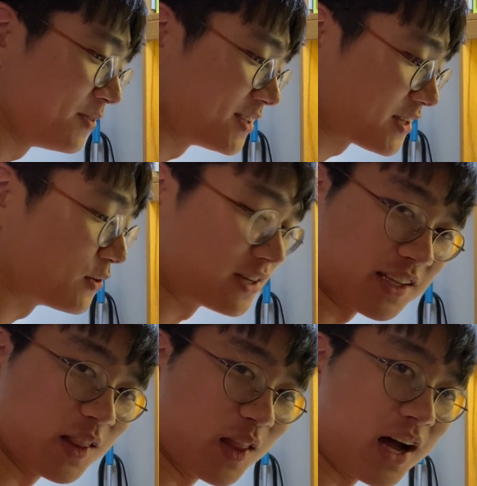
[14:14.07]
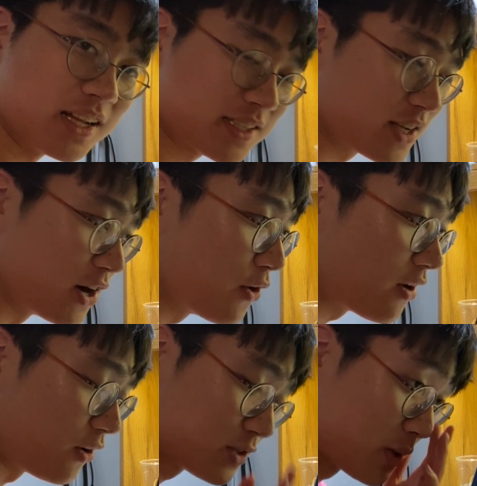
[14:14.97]
So there's a lot to go.
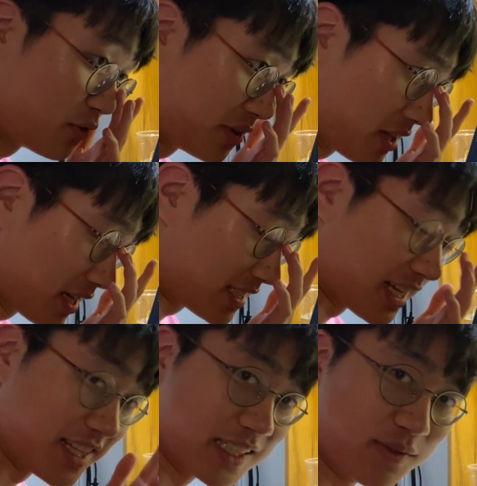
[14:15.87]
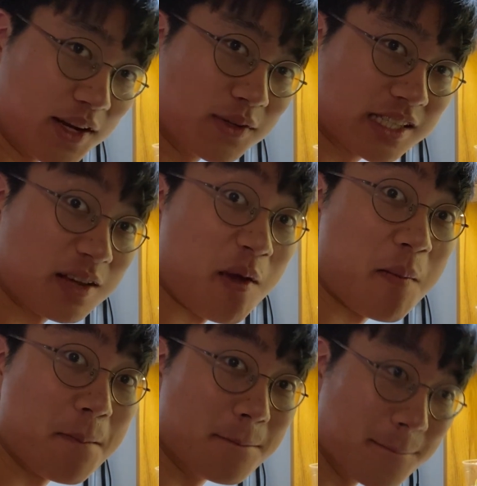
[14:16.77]
Also, I realized that this video is gonna be
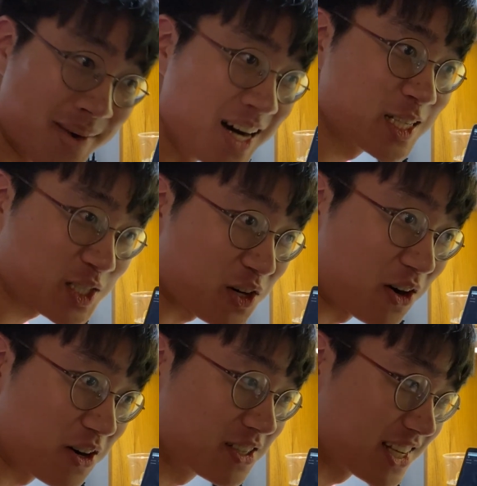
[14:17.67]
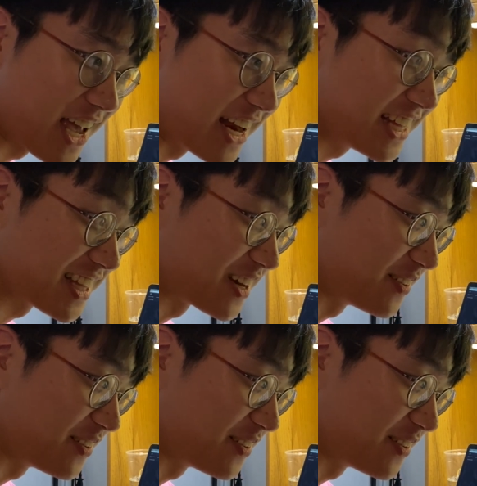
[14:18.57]
much harder to edit than I